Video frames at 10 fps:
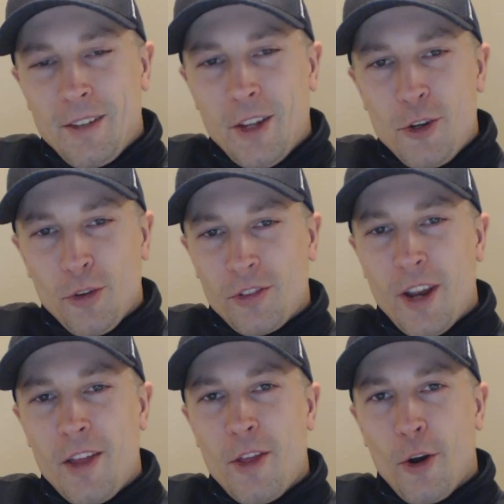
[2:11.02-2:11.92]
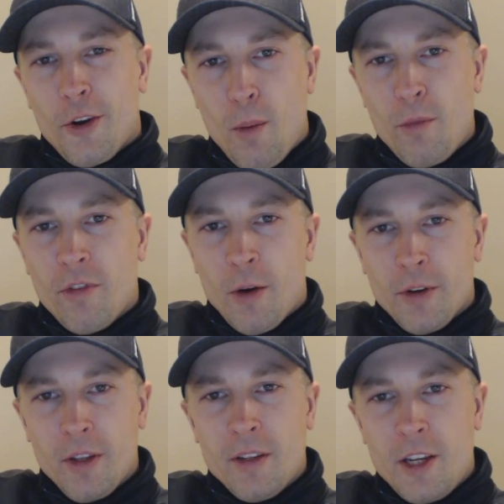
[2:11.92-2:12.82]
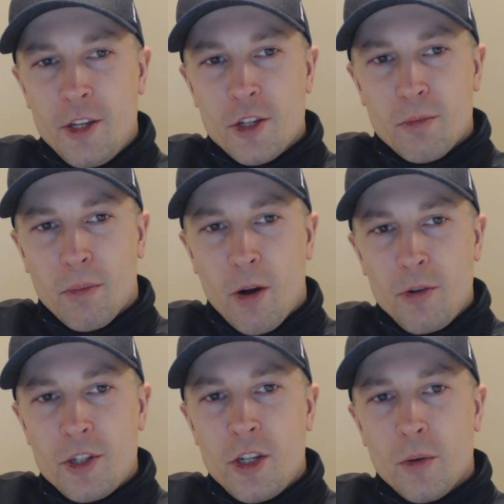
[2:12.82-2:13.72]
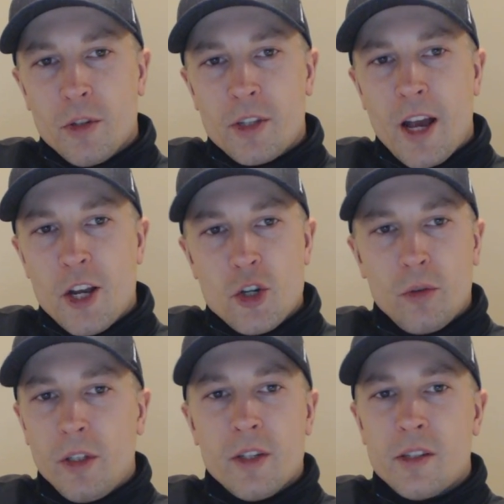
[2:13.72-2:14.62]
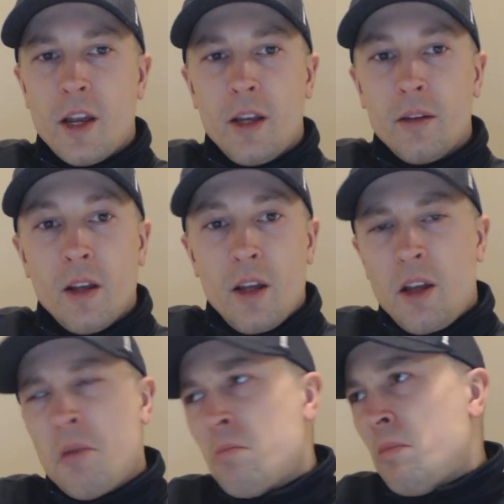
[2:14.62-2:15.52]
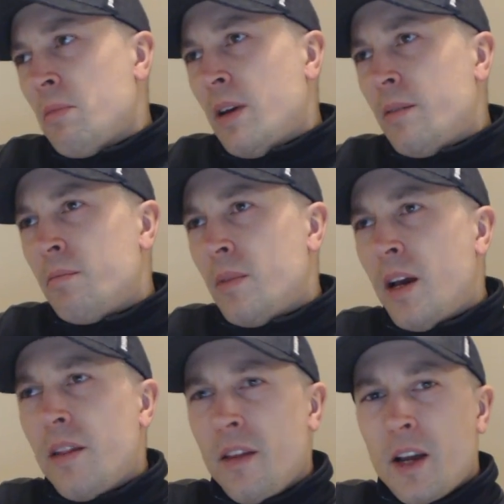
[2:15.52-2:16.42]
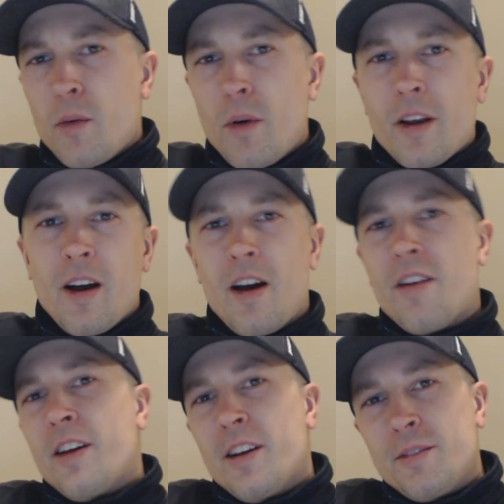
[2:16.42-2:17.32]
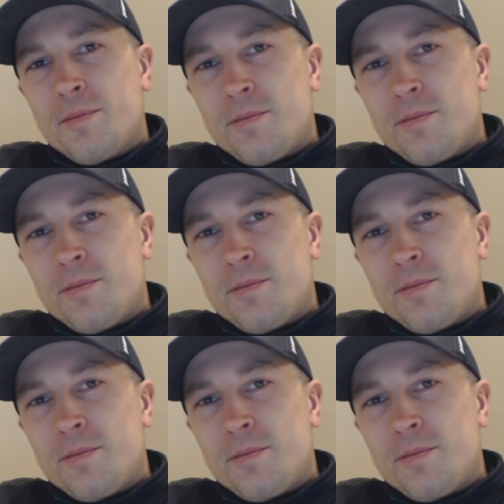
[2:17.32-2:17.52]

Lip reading: Then you'll stand there dumbfounded that he just proposed to you as casually as saying, "I think I want a Honda."